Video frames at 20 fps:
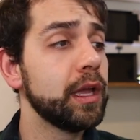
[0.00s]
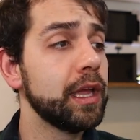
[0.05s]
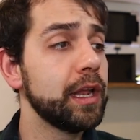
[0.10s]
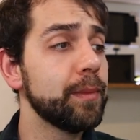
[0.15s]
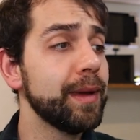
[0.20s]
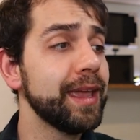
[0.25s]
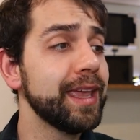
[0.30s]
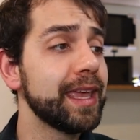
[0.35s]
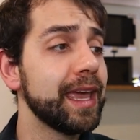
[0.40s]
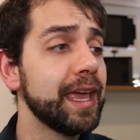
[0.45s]

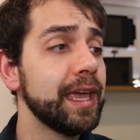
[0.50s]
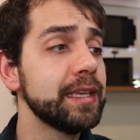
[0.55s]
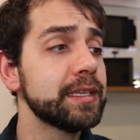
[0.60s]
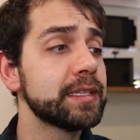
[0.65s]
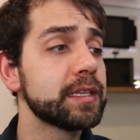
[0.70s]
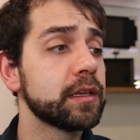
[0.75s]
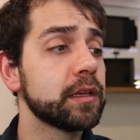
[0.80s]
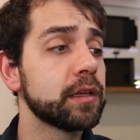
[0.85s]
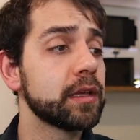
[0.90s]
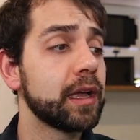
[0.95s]
In my
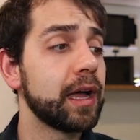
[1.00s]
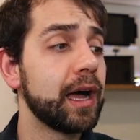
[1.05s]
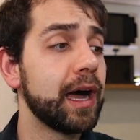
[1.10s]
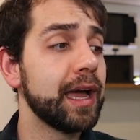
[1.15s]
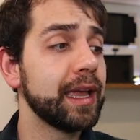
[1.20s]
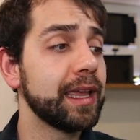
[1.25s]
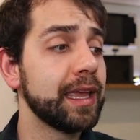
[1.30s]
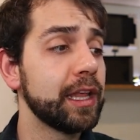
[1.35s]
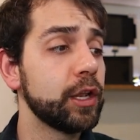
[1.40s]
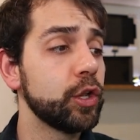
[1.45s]
case,
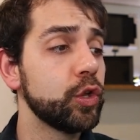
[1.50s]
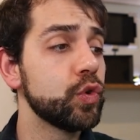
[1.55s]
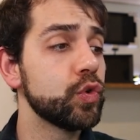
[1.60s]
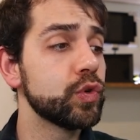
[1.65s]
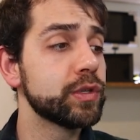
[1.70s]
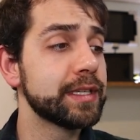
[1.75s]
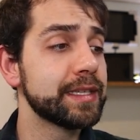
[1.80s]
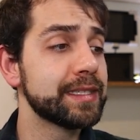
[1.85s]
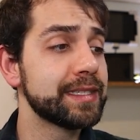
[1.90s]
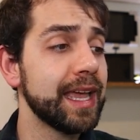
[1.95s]
I can
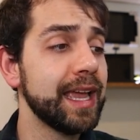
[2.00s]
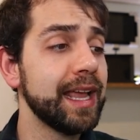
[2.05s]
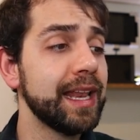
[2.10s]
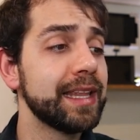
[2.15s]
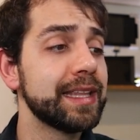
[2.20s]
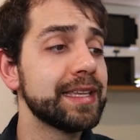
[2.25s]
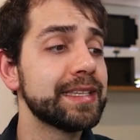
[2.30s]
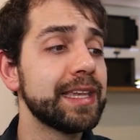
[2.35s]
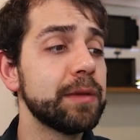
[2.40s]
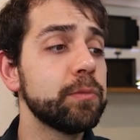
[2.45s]
use
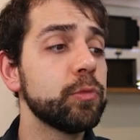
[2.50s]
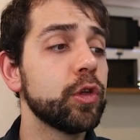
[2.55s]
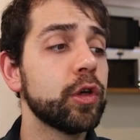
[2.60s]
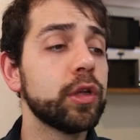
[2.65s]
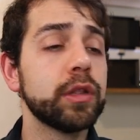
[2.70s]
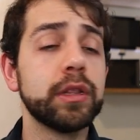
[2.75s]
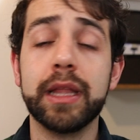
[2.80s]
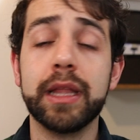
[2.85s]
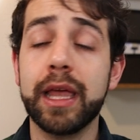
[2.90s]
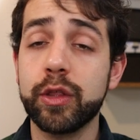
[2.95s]
exactly the same
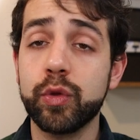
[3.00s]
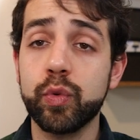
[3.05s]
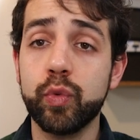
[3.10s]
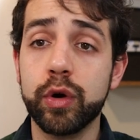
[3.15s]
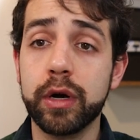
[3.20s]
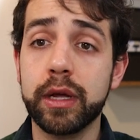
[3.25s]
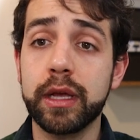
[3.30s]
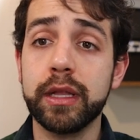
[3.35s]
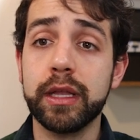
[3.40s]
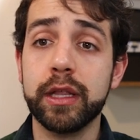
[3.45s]

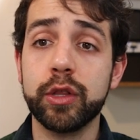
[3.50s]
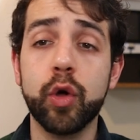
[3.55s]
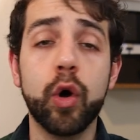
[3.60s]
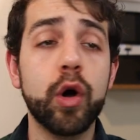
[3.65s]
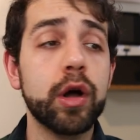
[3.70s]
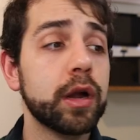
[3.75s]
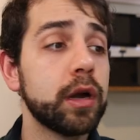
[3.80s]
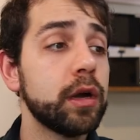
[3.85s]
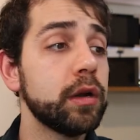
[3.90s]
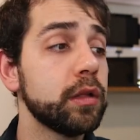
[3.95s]
network in the
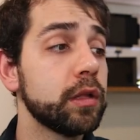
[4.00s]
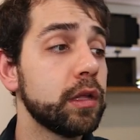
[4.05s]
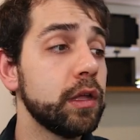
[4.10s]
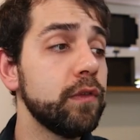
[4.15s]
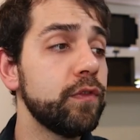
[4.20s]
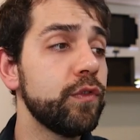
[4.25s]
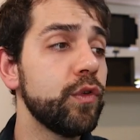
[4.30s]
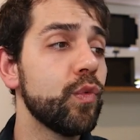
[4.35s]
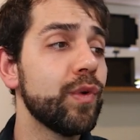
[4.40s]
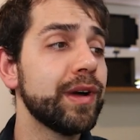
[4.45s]
Docker.
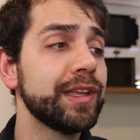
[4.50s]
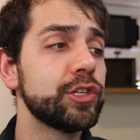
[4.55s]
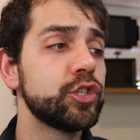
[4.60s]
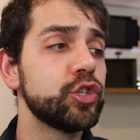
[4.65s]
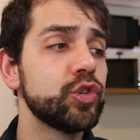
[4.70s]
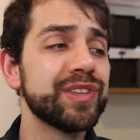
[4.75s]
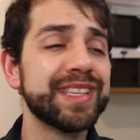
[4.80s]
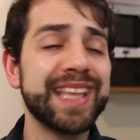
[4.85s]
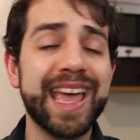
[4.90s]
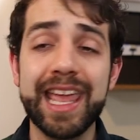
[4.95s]
If you want
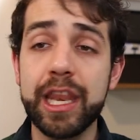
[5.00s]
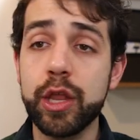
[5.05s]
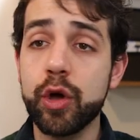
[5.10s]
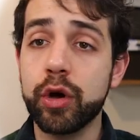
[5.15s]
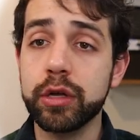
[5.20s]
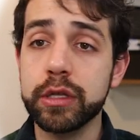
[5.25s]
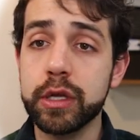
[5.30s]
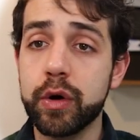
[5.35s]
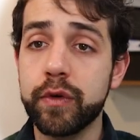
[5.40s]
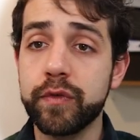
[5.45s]
to use any
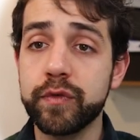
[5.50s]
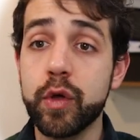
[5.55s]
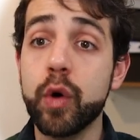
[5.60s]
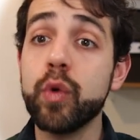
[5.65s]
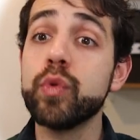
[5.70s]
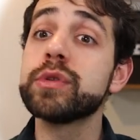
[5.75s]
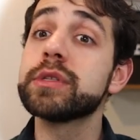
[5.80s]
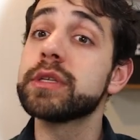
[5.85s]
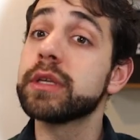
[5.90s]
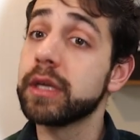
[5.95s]
other of
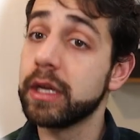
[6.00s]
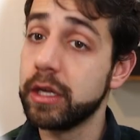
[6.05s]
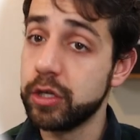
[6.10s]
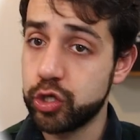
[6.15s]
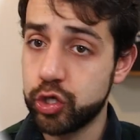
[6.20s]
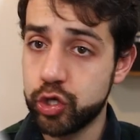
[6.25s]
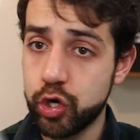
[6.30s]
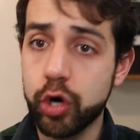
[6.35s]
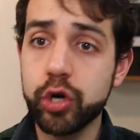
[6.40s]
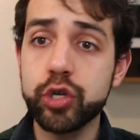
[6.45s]
those,
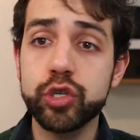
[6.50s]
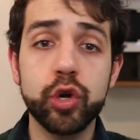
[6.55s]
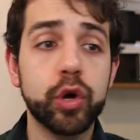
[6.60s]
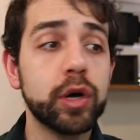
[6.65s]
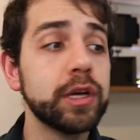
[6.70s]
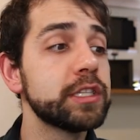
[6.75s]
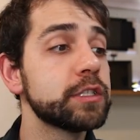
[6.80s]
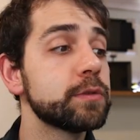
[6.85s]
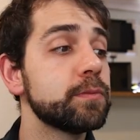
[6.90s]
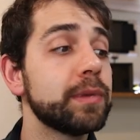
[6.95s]
it's your
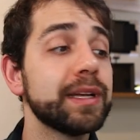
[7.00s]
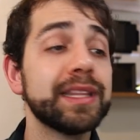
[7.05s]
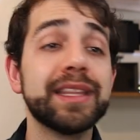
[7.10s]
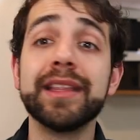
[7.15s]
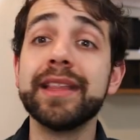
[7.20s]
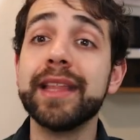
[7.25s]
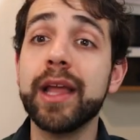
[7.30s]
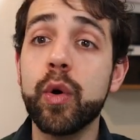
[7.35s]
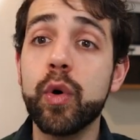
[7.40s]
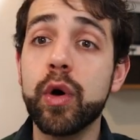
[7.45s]
choice, but
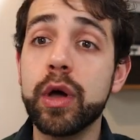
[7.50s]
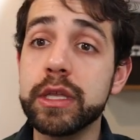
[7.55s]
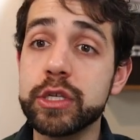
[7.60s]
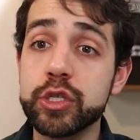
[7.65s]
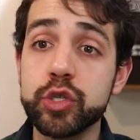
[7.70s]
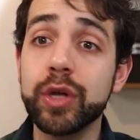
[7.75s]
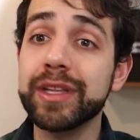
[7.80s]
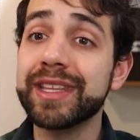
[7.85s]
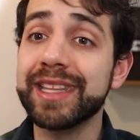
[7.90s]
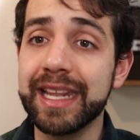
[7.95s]
no,
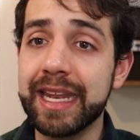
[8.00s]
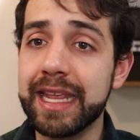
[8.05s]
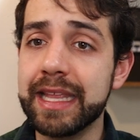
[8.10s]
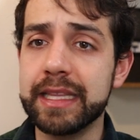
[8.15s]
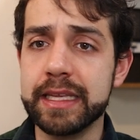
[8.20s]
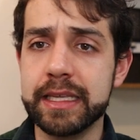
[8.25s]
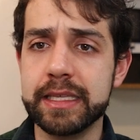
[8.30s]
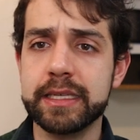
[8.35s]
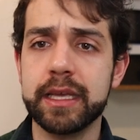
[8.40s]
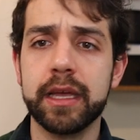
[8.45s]
it's not
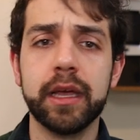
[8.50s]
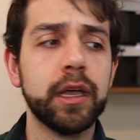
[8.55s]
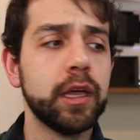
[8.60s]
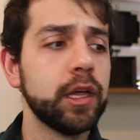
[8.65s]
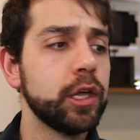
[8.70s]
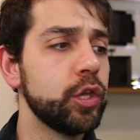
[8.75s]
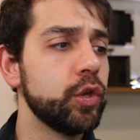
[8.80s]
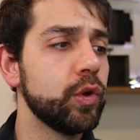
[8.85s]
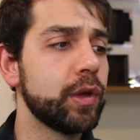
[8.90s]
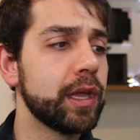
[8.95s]
needed.
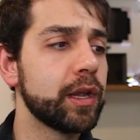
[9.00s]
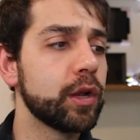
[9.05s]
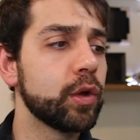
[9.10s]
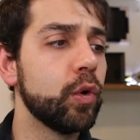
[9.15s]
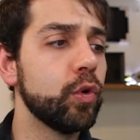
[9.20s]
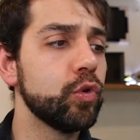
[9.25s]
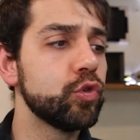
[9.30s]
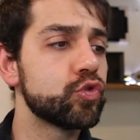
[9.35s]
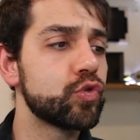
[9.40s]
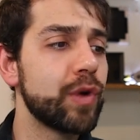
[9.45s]
You can
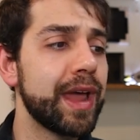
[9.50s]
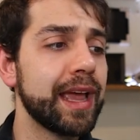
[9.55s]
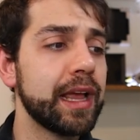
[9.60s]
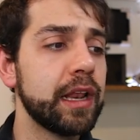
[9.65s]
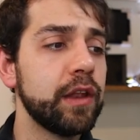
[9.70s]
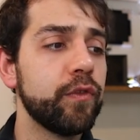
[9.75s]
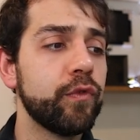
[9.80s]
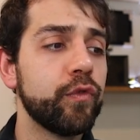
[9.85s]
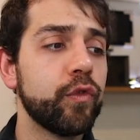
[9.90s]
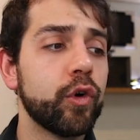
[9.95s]
go
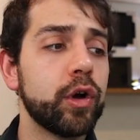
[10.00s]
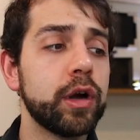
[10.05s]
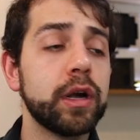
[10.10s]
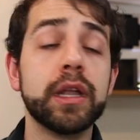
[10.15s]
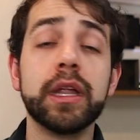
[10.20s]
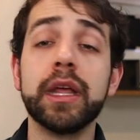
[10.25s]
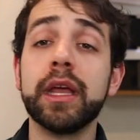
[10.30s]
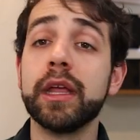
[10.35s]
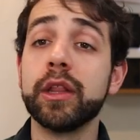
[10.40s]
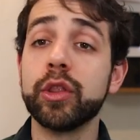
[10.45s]
directly for
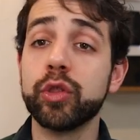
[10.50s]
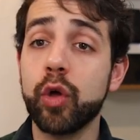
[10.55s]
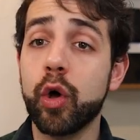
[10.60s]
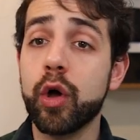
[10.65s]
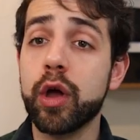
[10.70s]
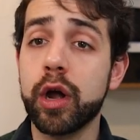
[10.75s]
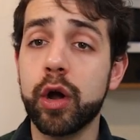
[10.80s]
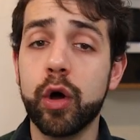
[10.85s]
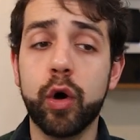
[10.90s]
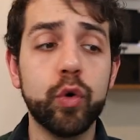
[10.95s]
the
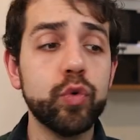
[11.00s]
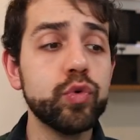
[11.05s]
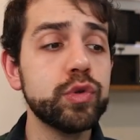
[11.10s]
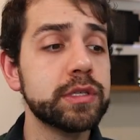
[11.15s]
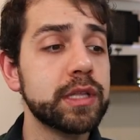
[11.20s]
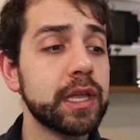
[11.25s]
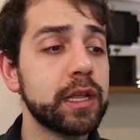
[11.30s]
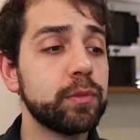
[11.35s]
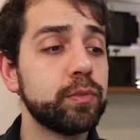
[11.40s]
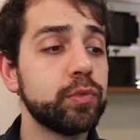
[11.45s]
Docker
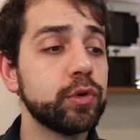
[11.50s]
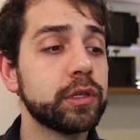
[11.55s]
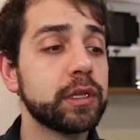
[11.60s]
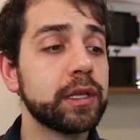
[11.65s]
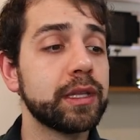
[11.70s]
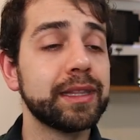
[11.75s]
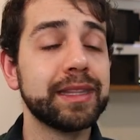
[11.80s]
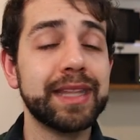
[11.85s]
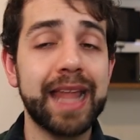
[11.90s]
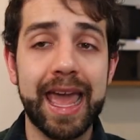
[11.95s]
host and put
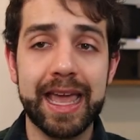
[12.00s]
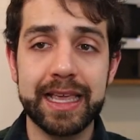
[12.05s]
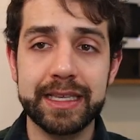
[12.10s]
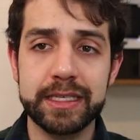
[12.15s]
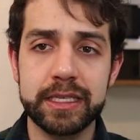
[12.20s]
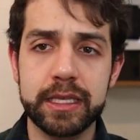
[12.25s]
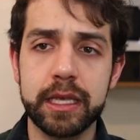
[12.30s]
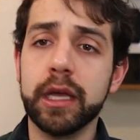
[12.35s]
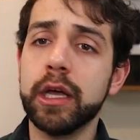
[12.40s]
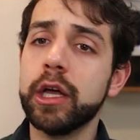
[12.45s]

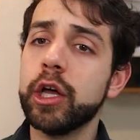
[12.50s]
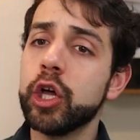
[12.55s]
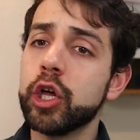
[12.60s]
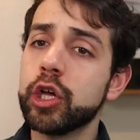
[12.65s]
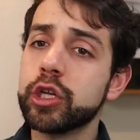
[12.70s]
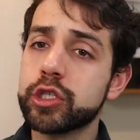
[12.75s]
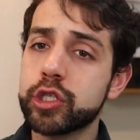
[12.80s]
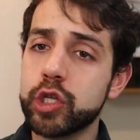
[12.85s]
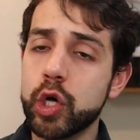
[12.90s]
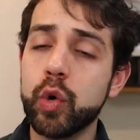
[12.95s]
next.
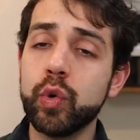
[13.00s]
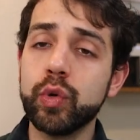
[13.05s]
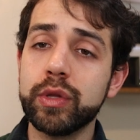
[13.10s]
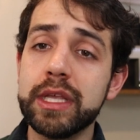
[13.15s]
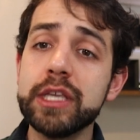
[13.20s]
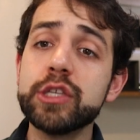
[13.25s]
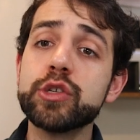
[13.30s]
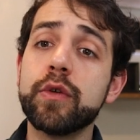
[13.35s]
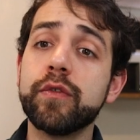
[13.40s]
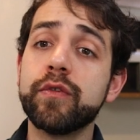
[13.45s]
So
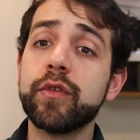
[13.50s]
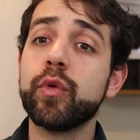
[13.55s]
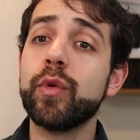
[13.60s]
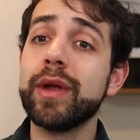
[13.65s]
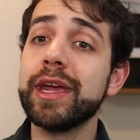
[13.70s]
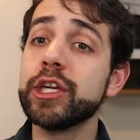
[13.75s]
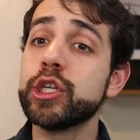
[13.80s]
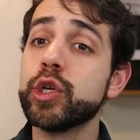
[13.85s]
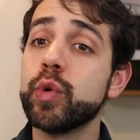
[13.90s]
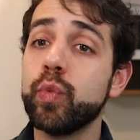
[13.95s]
this
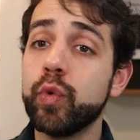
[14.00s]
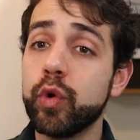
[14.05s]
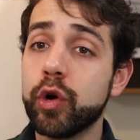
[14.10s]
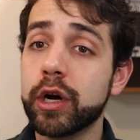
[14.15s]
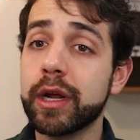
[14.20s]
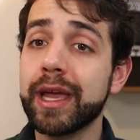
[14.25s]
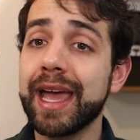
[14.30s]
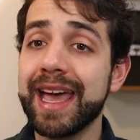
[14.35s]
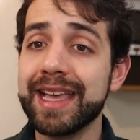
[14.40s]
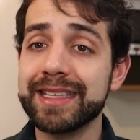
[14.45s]
configuration
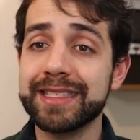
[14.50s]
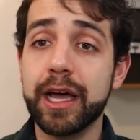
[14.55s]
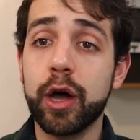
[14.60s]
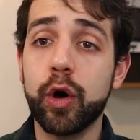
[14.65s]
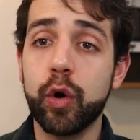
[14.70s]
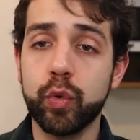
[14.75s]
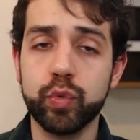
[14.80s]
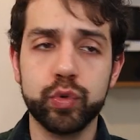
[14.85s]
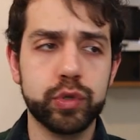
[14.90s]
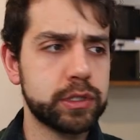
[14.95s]
works as a
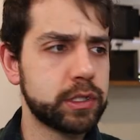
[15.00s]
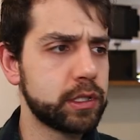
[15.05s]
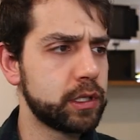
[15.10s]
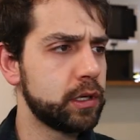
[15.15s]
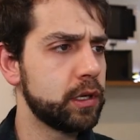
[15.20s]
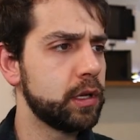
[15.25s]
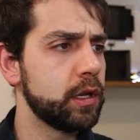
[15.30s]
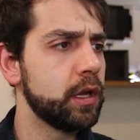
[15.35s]
host.